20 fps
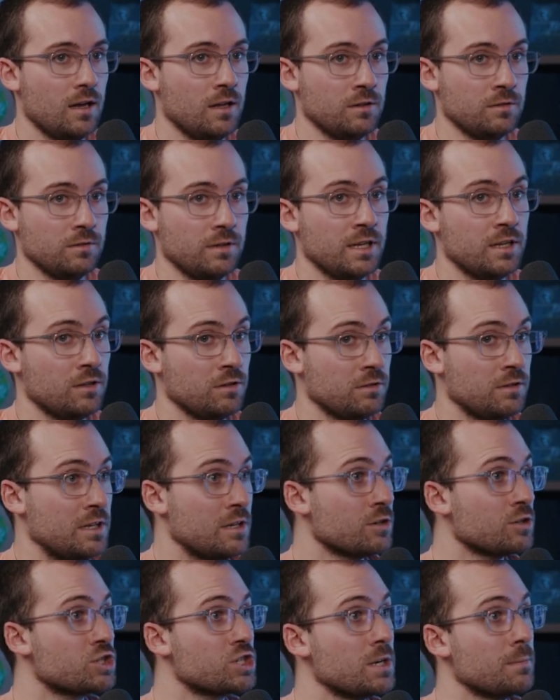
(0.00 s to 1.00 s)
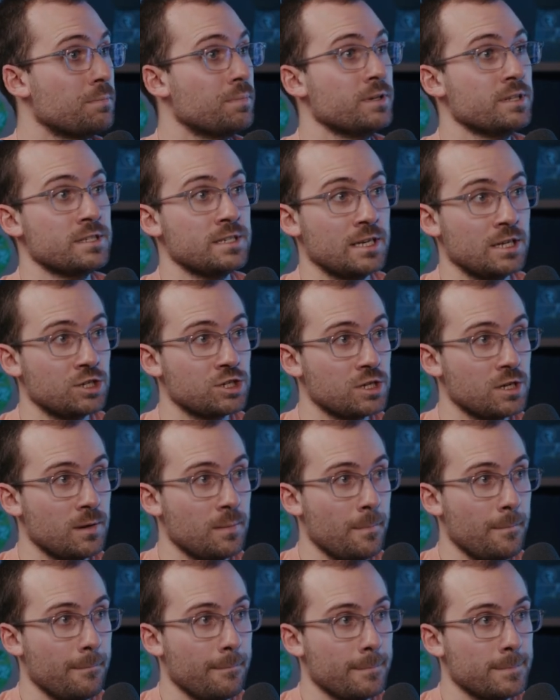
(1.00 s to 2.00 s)
in a leadership
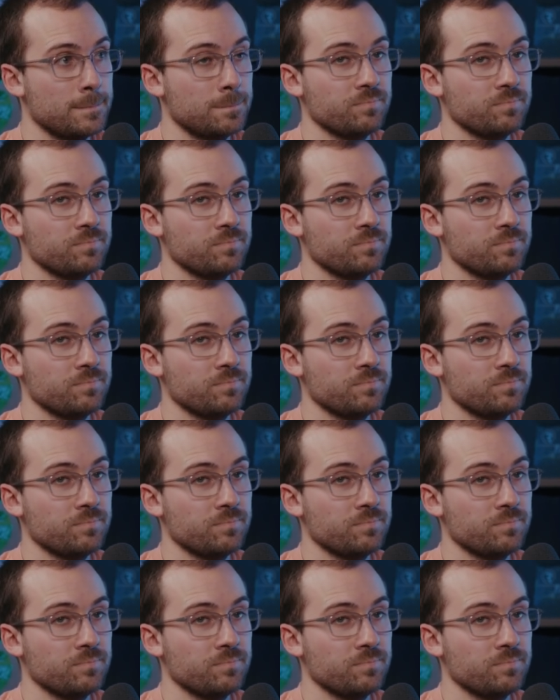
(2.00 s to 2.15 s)
position